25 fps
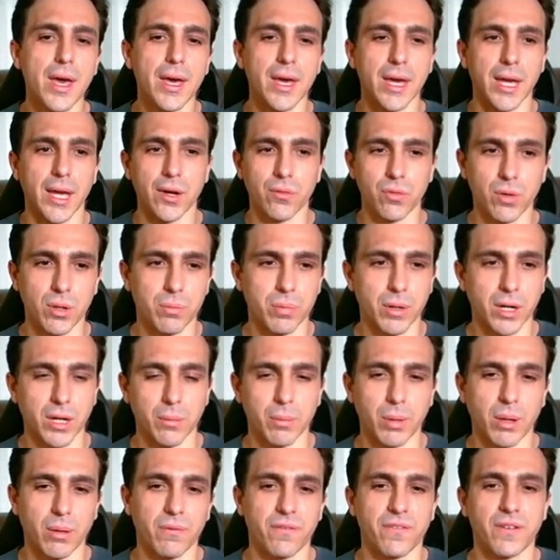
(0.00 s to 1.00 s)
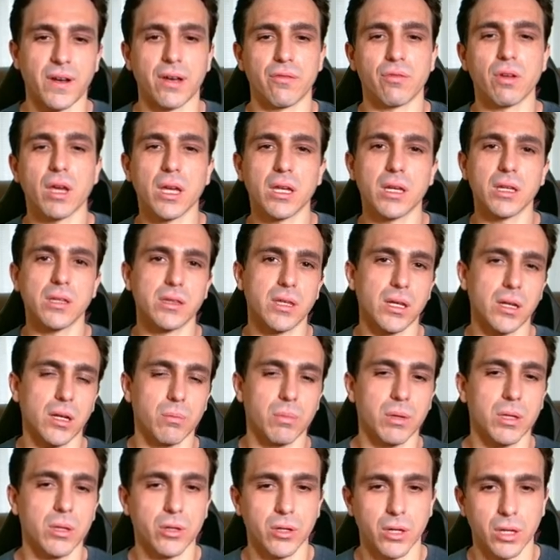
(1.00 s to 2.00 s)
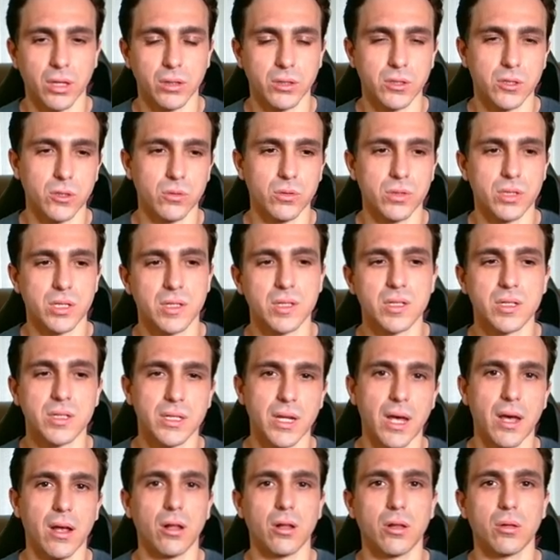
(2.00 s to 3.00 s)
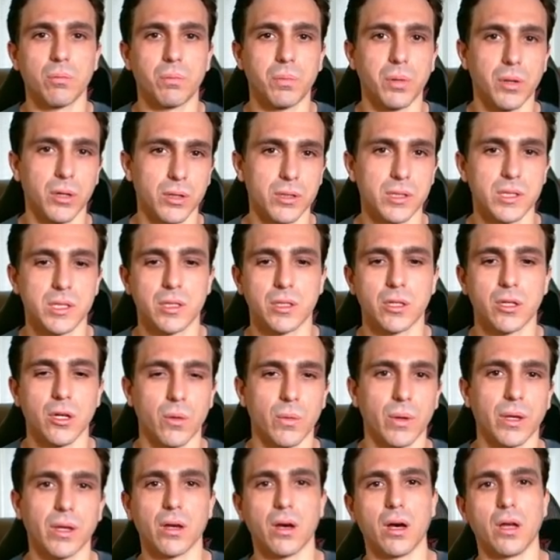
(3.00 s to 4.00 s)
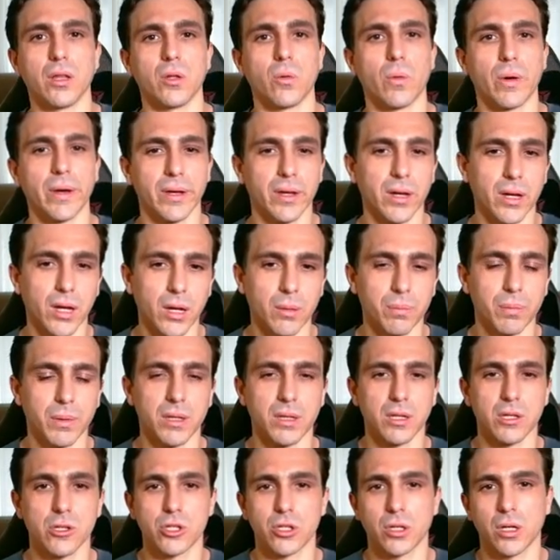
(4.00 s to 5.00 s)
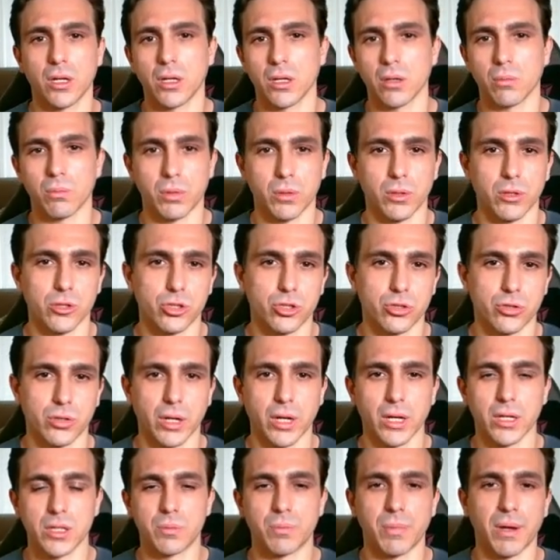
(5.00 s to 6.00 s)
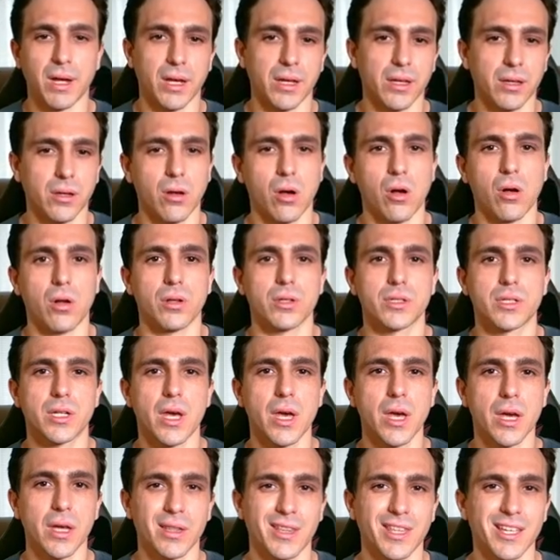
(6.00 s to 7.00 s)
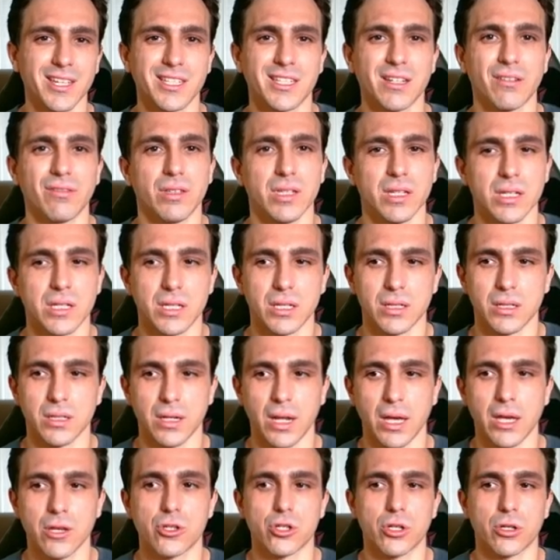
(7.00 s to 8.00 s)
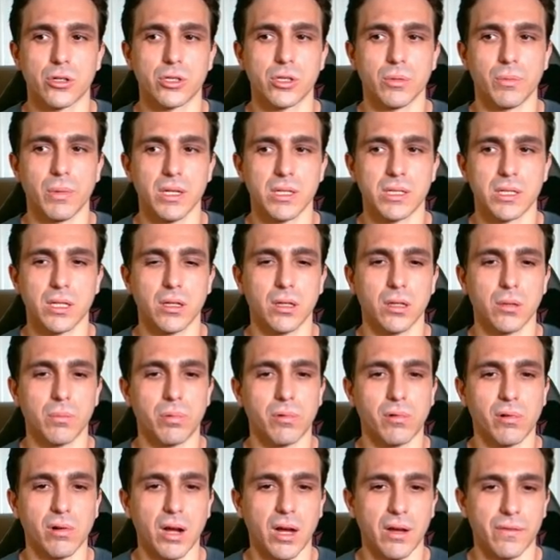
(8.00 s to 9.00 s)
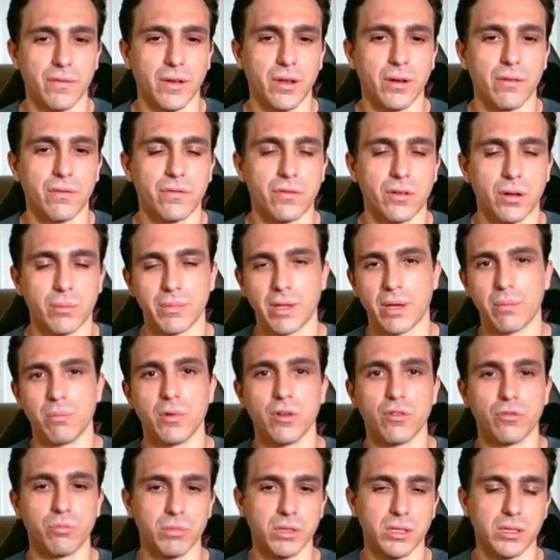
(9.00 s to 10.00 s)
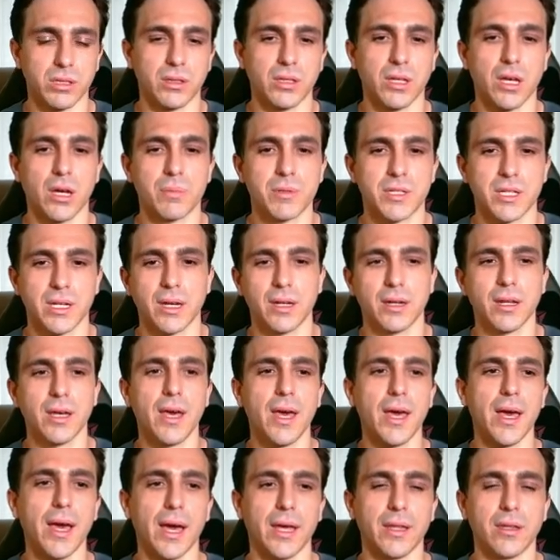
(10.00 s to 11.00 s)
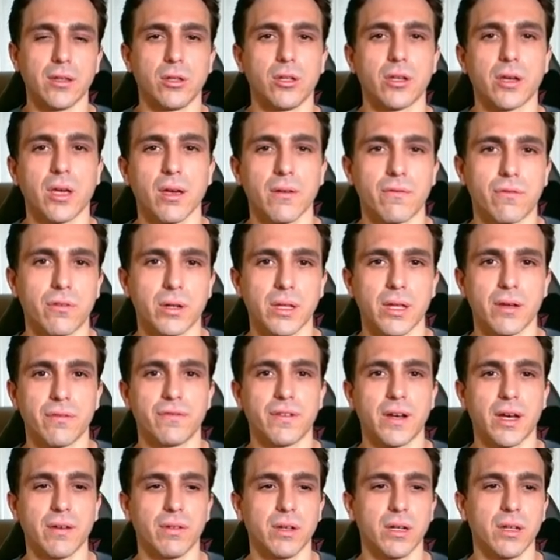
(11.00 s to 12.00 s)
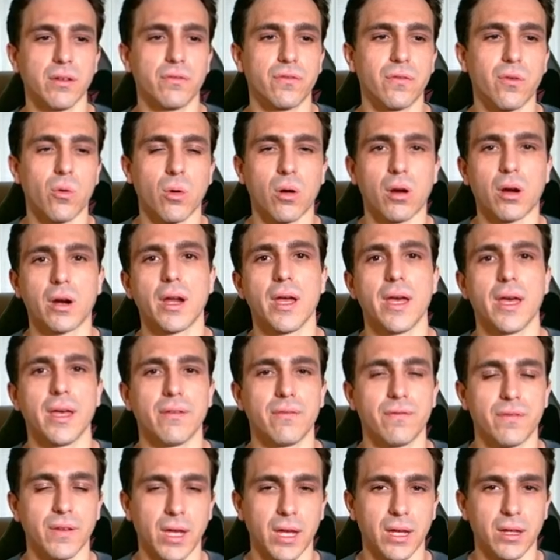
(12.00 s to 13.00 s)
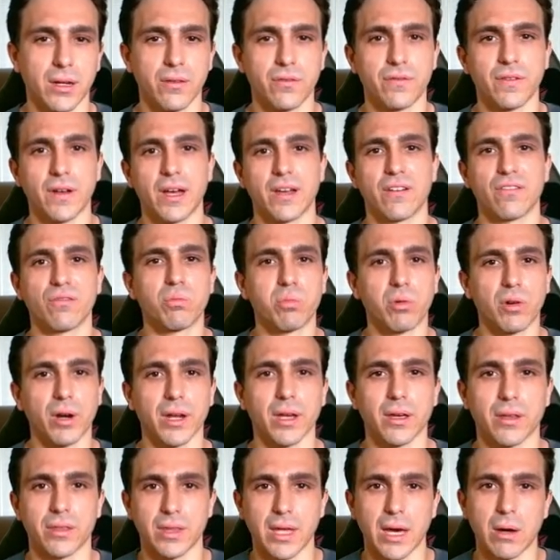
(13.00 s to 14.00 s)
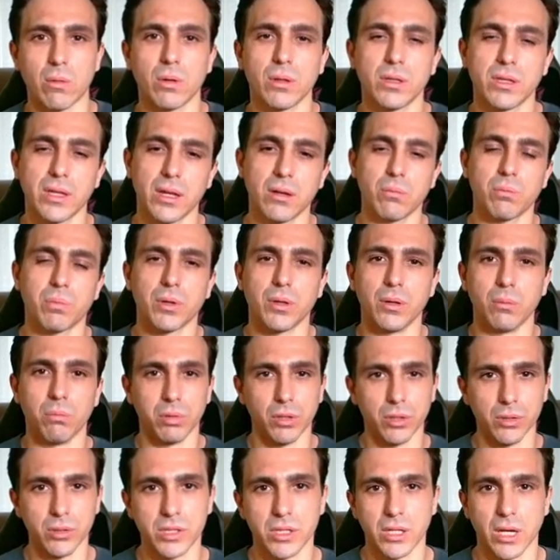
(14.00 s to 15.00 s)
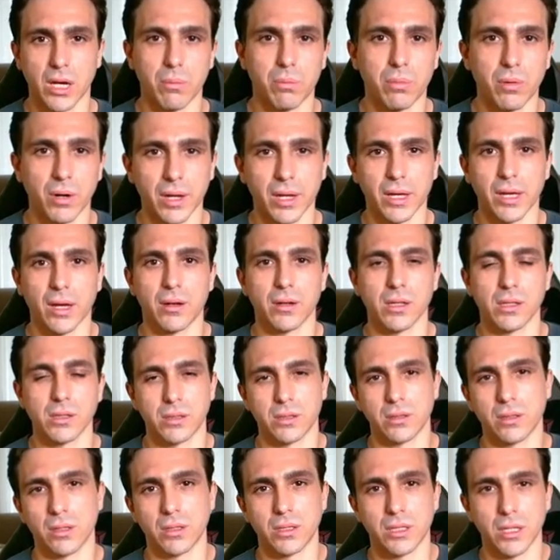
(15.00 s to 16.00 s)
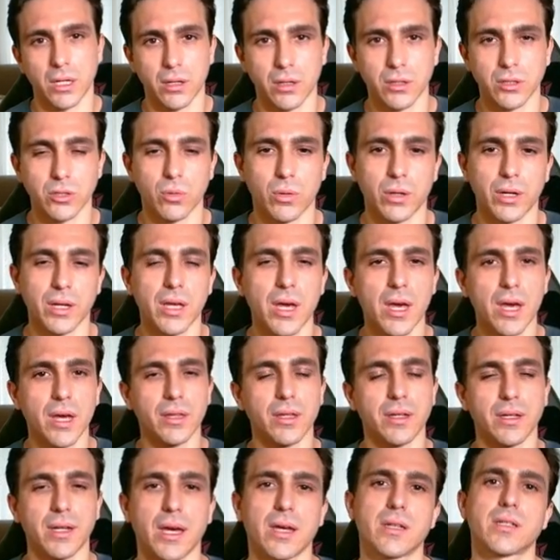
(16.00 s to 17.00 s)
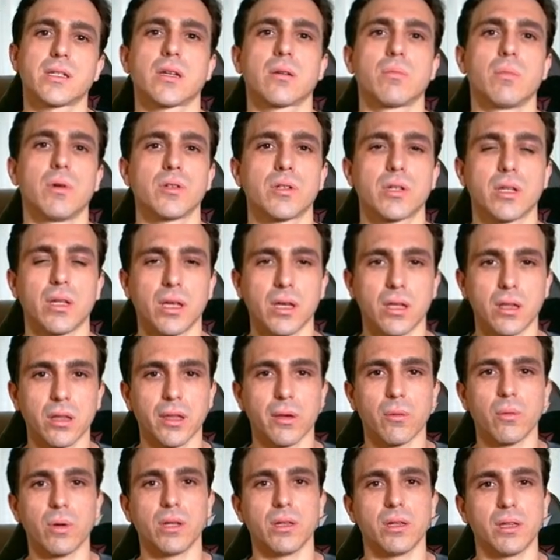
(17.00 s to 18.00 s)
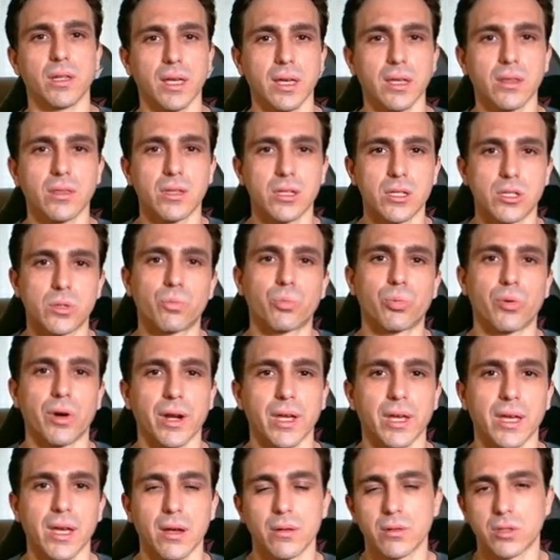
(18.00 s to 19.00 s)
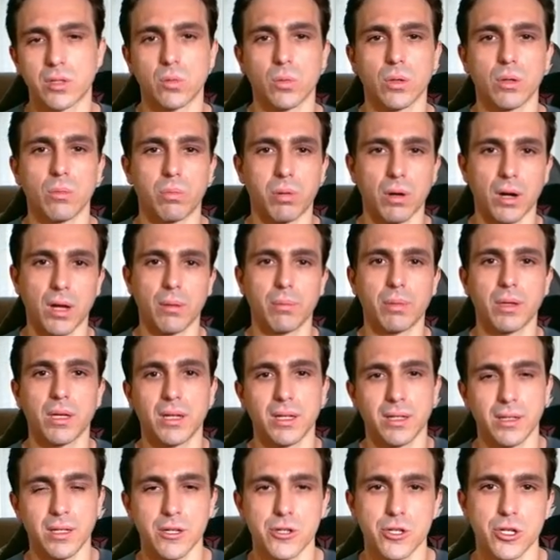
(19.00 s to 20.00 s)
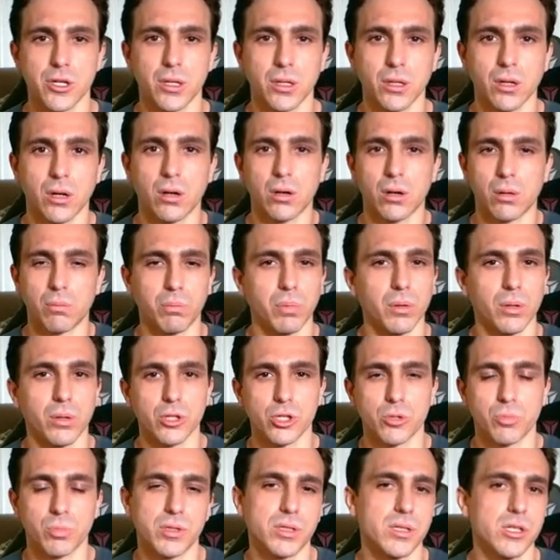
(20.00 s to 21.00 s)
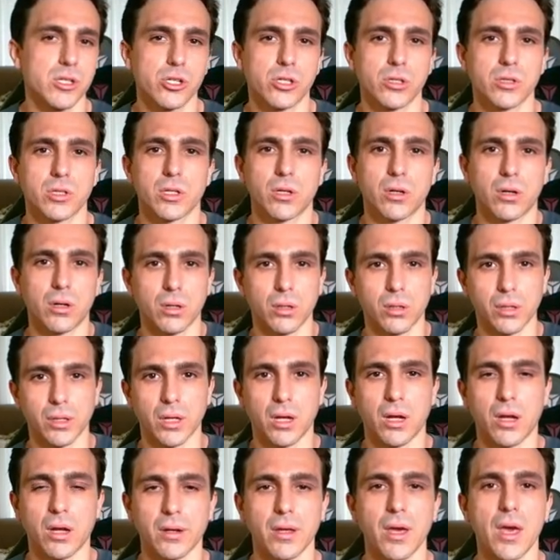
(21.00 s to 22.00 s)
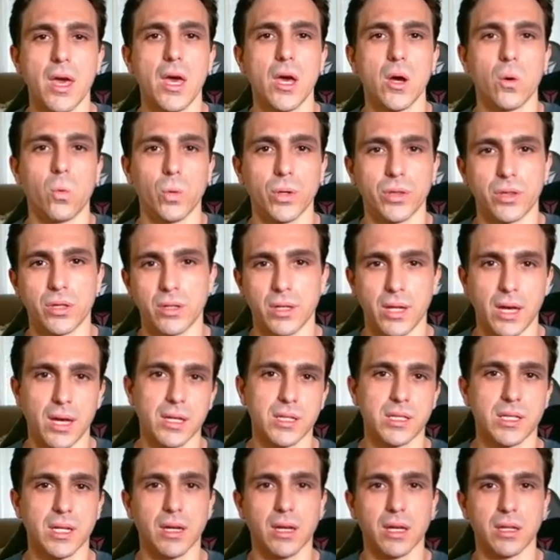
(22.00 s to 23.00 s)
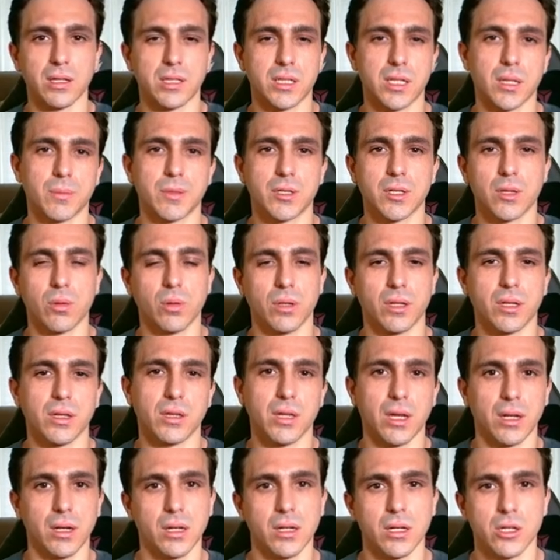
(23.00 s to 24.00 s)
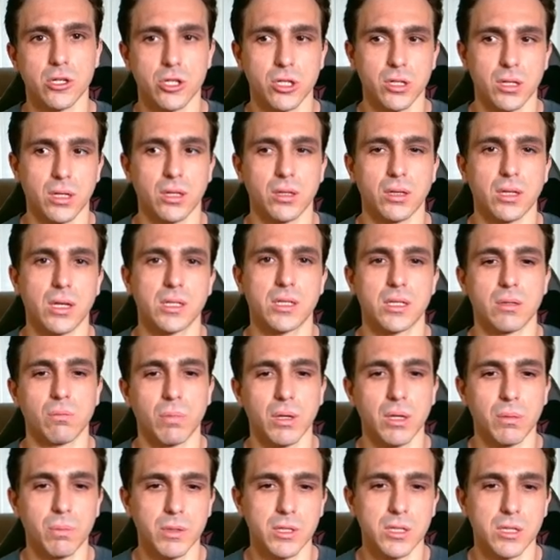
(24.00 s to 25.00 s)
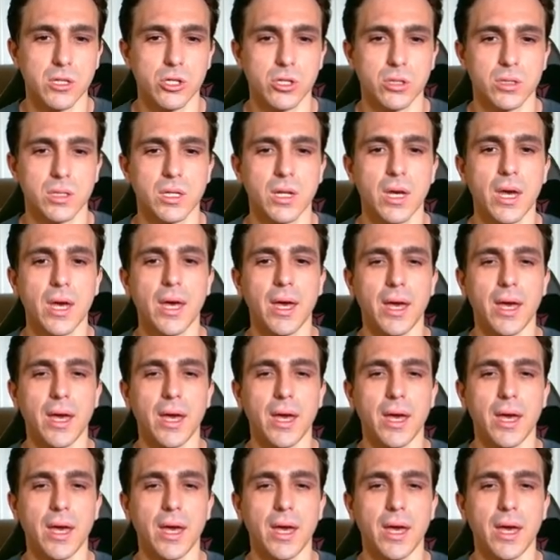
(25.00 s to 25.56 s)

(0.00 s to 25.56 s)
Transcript: If we break above 580, then I'd be looking to sell puts going on the way up, initiating bullish trades, buying calls, things of this nature to basically profit from that movement to the upside. And then looking for that 584 85 break. That would then put Blue Sky Breakout into the territory. The Nasdaq most likely would lead this breakout, so we'd probably be initiating our, our bullish positions early on with the Nasdaq and subsequently then initiating the S&P positions.